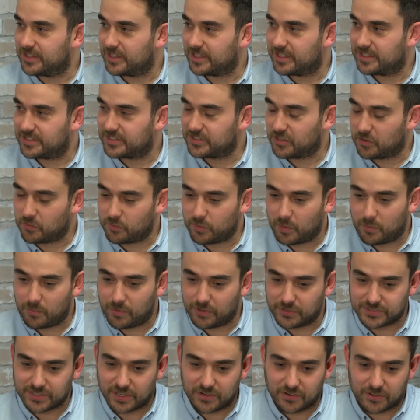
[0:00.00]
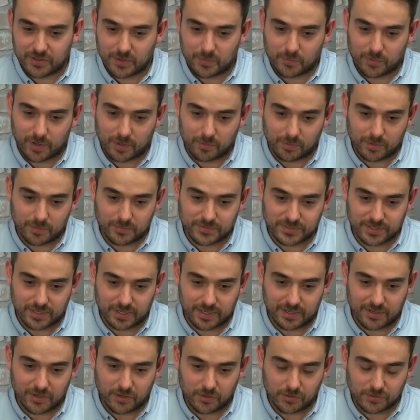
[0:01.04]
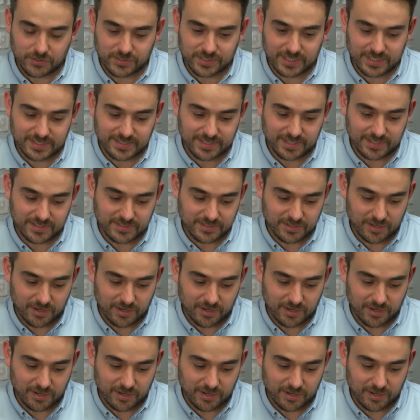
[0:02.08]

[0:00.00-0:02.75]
Mm. It still rumbles on all the problems at Hull City.